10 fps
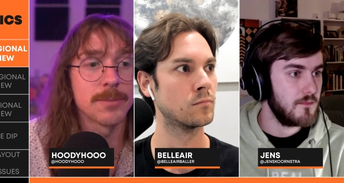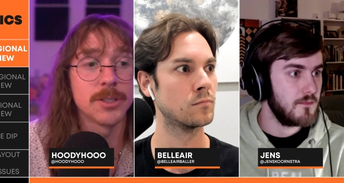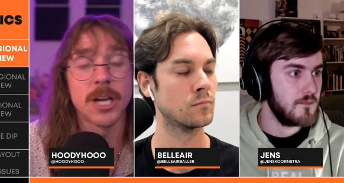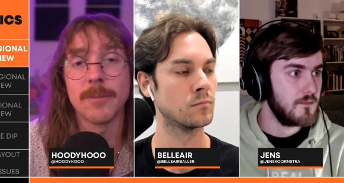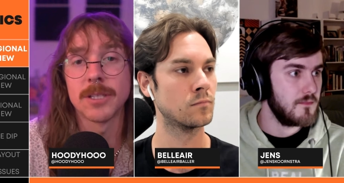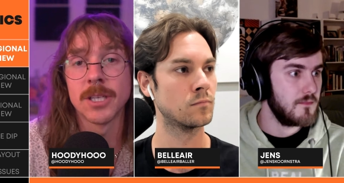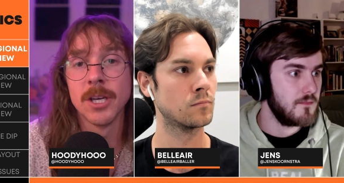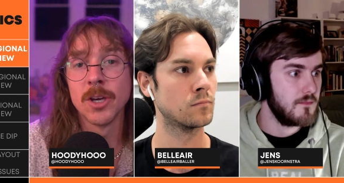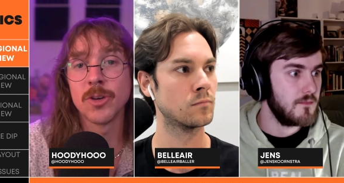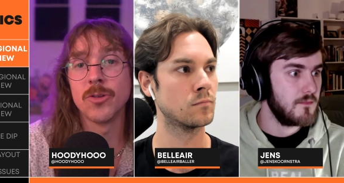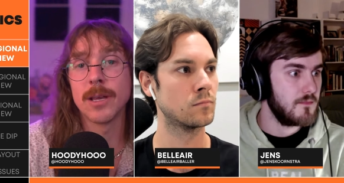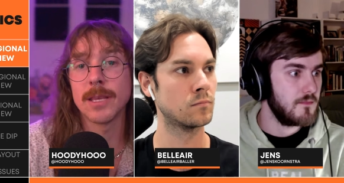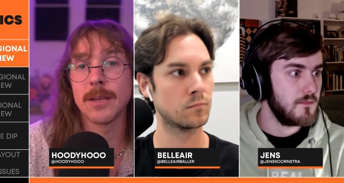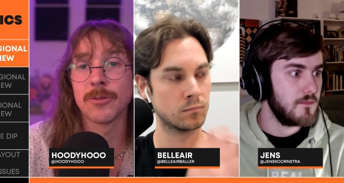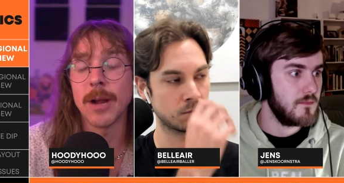Speaker 1: in pajamas who I
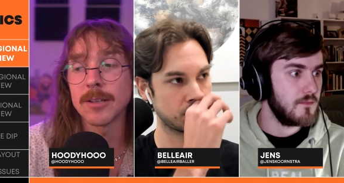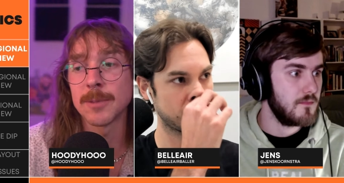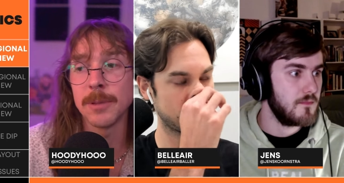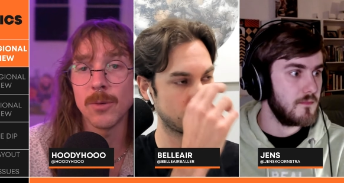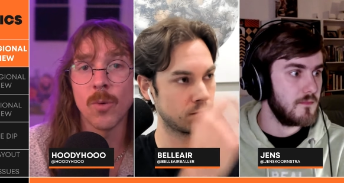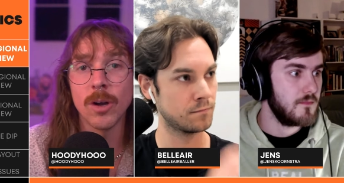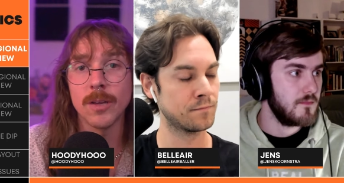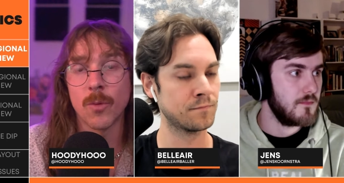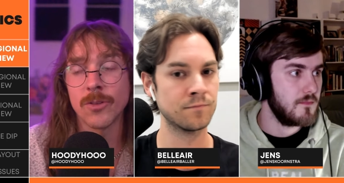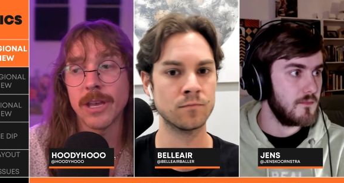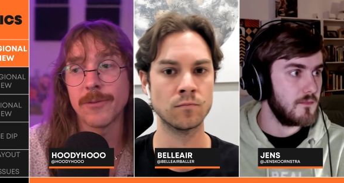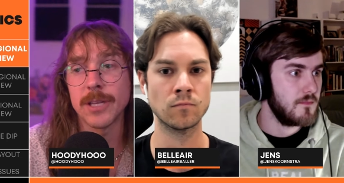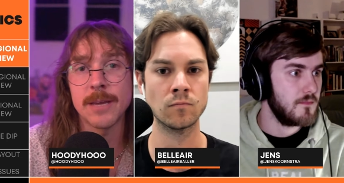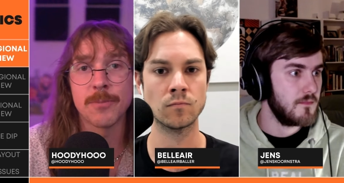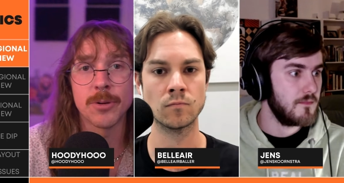think throughout split one were
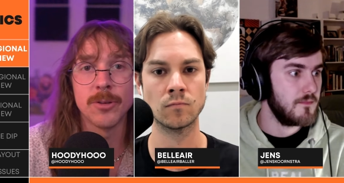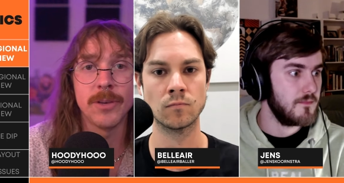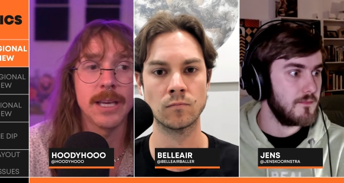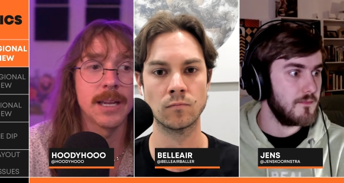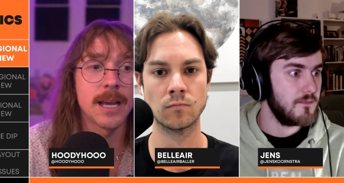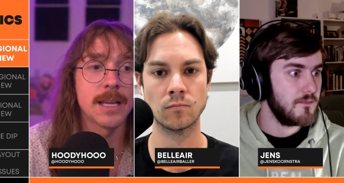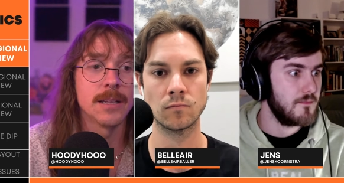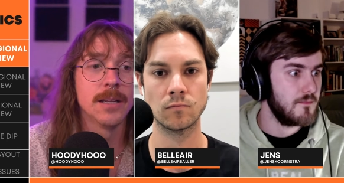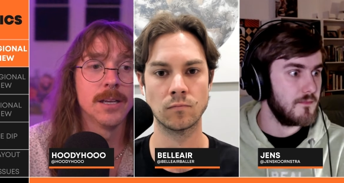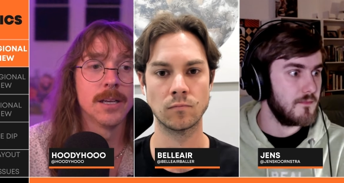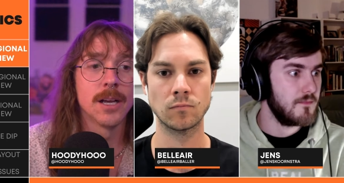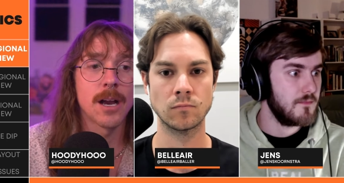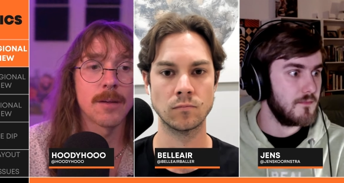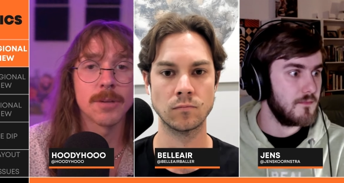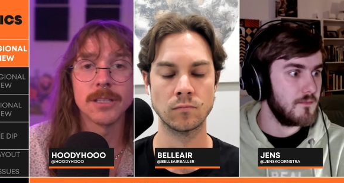definitely improving and, and
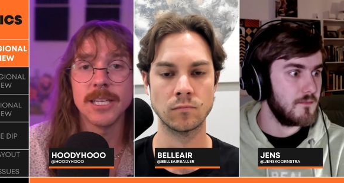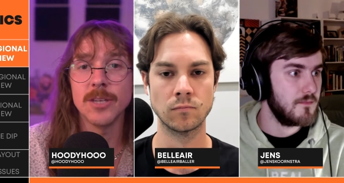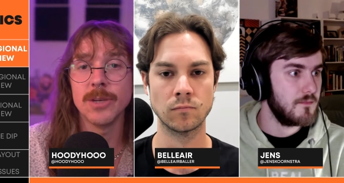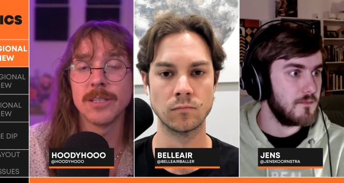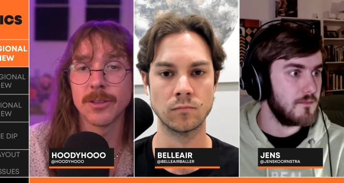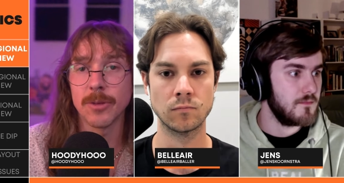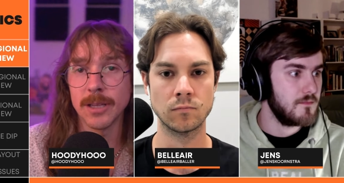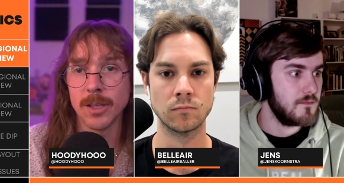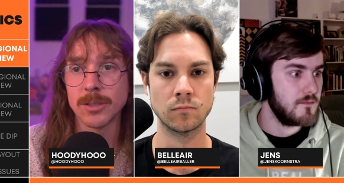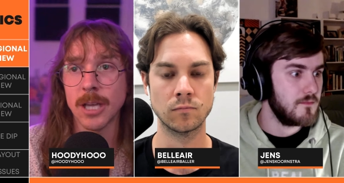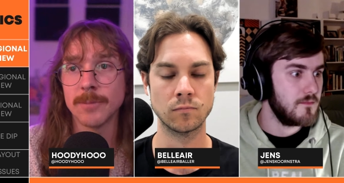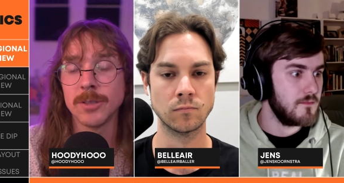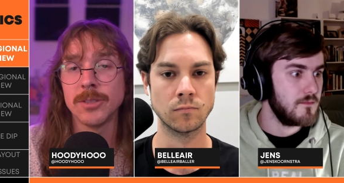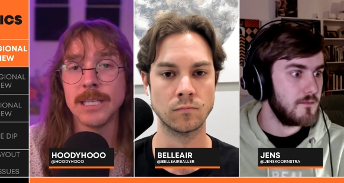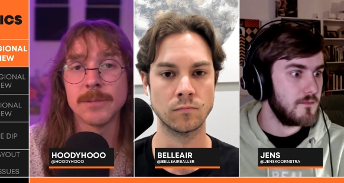um, continuing to threaten those top two
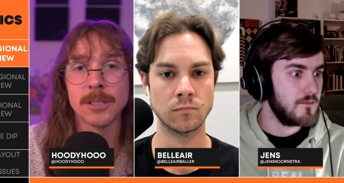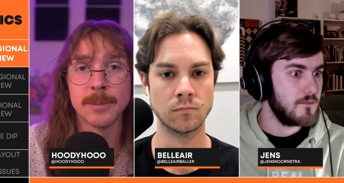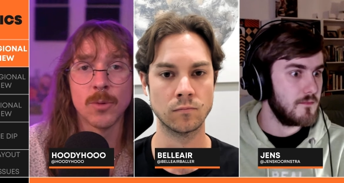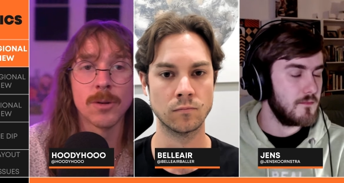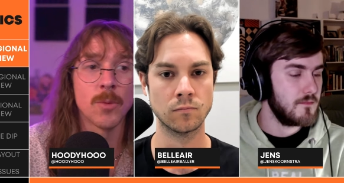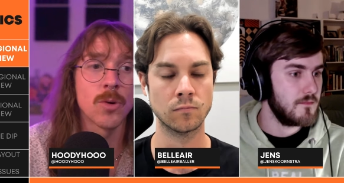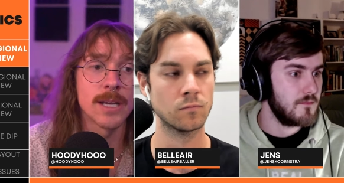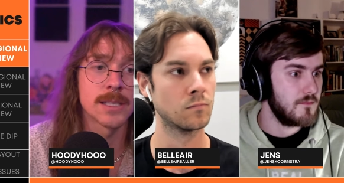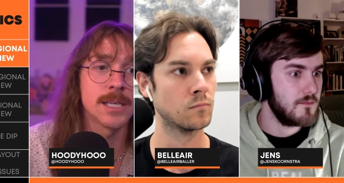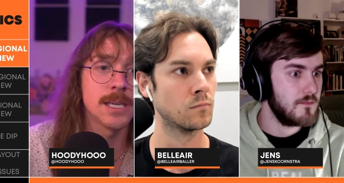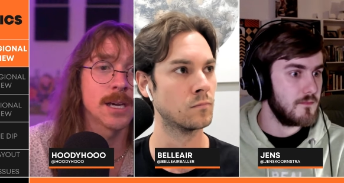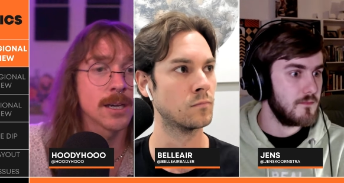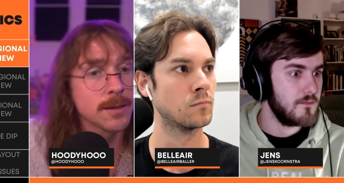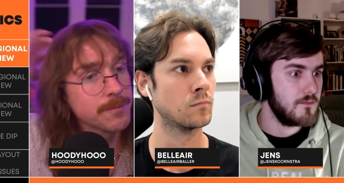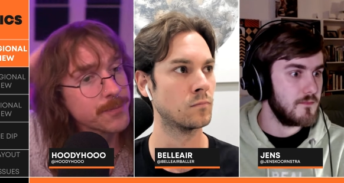teams a little bit more and more as the
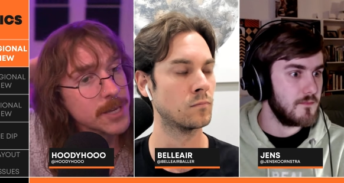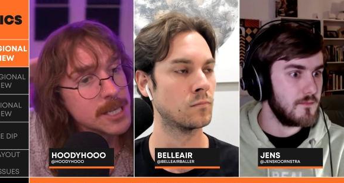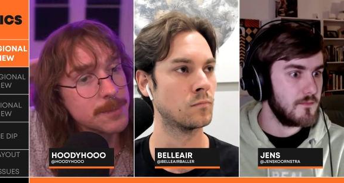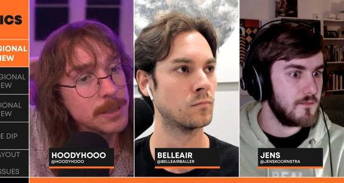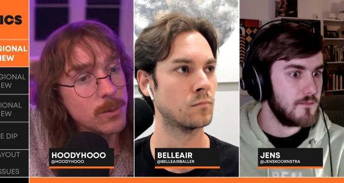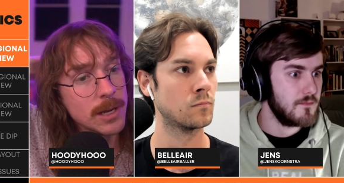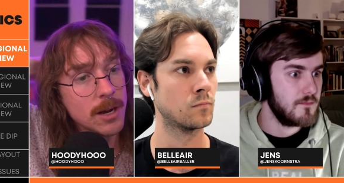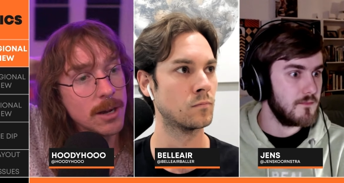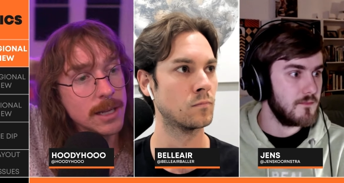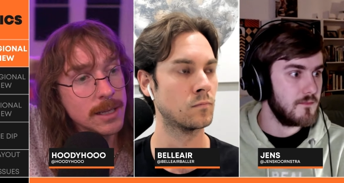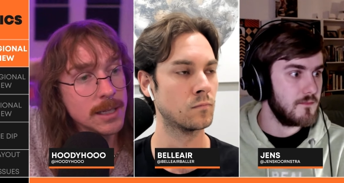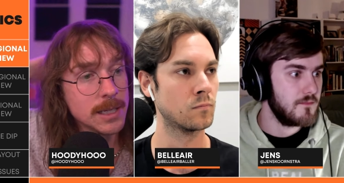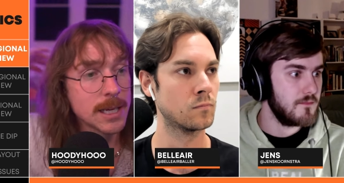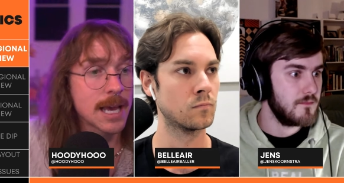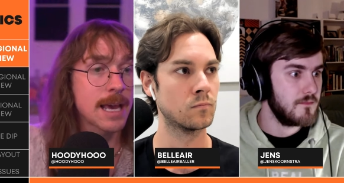um, split went on.
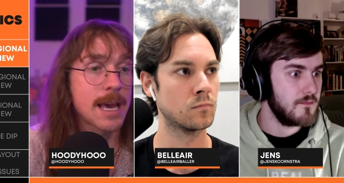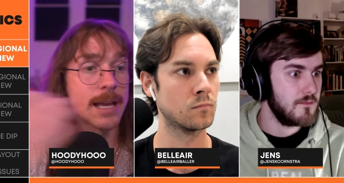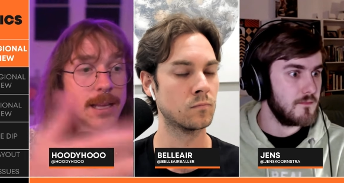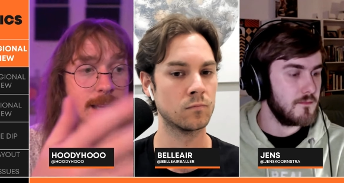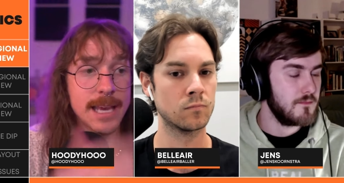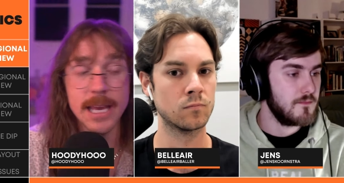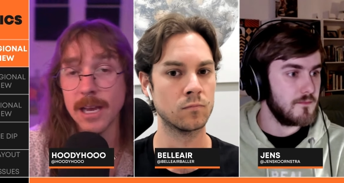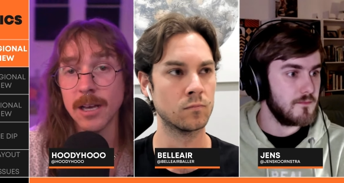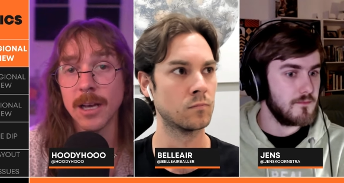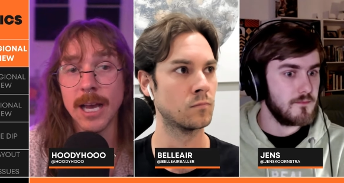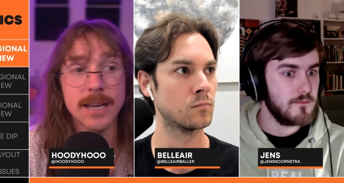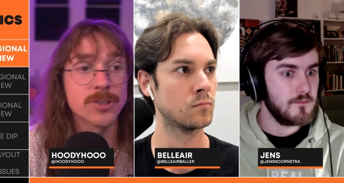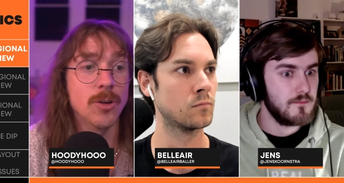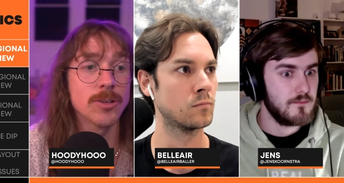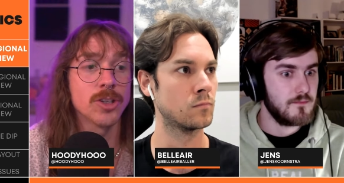And they uh, had a
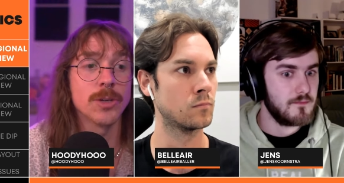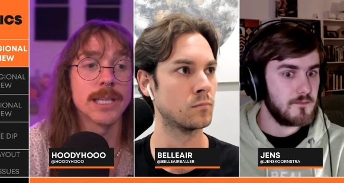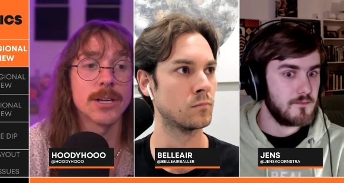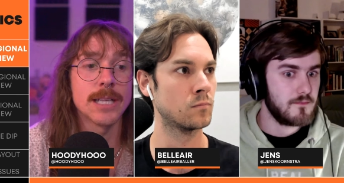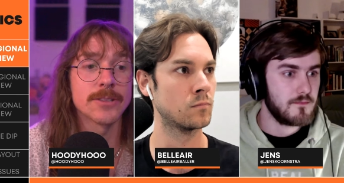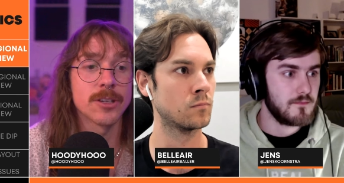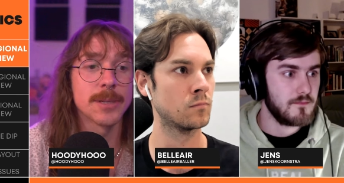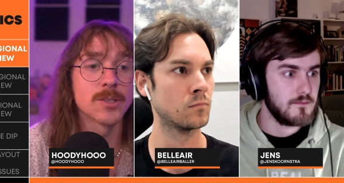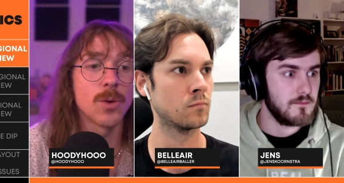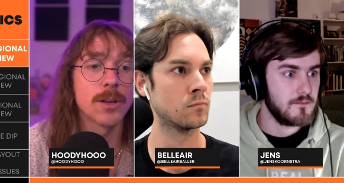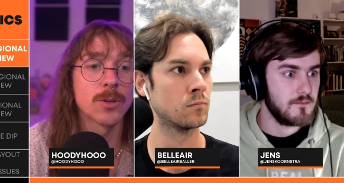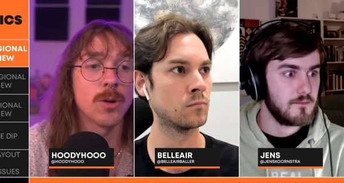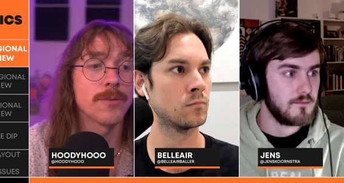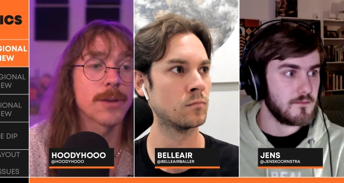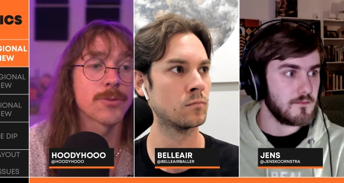strong showing there in that tournament as well. They
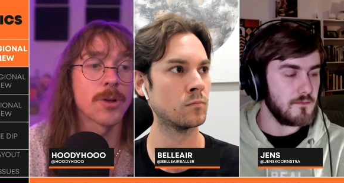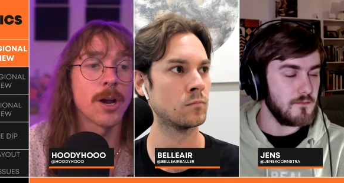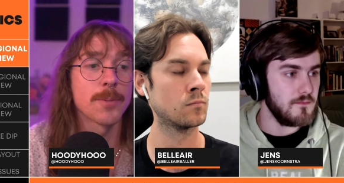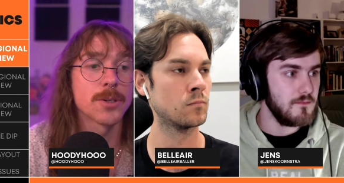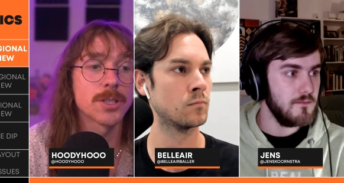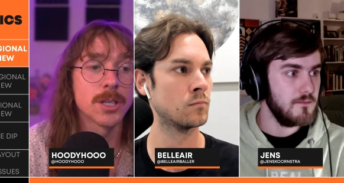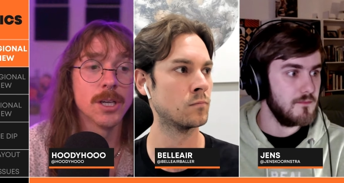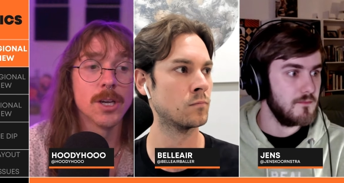qualified through uppers